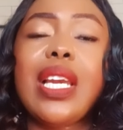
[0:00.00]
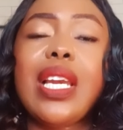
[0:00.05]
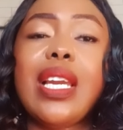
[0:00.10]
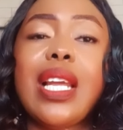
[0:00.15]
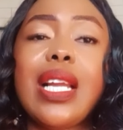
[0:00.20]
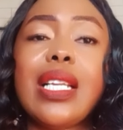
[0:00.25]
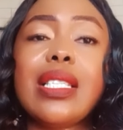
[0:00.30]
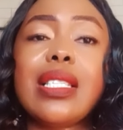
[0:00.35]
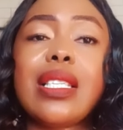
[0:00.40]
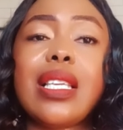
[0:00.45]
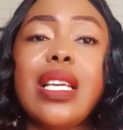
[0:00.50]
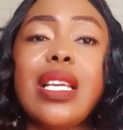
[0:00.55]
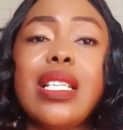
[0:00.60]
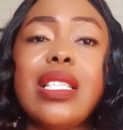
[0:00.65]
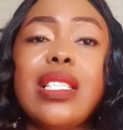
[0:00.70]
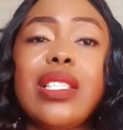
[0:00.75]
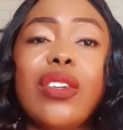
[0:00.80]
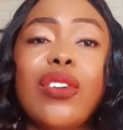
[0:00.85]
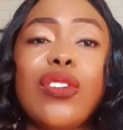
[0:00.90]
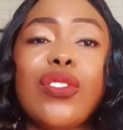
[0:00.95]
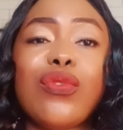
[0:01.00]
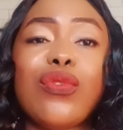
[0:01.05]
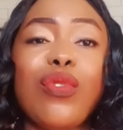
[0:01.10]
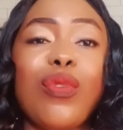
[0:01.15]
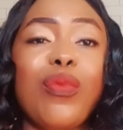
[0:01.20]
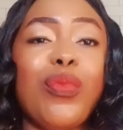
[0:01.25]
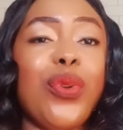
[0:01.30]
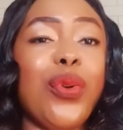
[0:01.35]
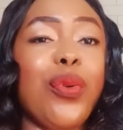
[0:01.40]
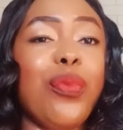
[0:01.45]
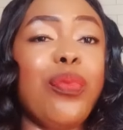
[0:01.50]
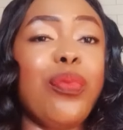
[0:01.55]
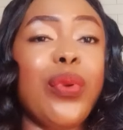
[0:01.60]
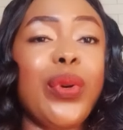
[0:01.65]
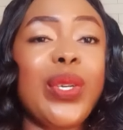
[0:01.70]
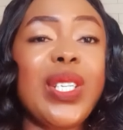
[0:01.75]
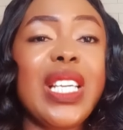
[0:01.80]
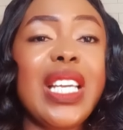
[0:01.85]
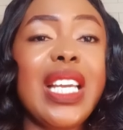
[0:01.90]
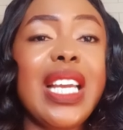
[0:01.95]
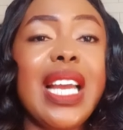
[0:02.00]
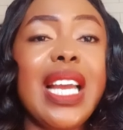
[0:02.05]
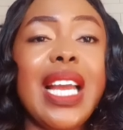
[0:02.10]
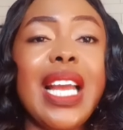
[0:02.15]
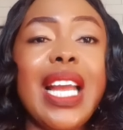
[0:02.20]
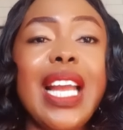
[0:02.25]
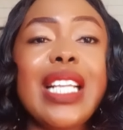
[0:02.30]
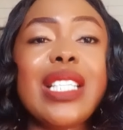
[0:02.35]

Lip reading: dead skin cells from your body.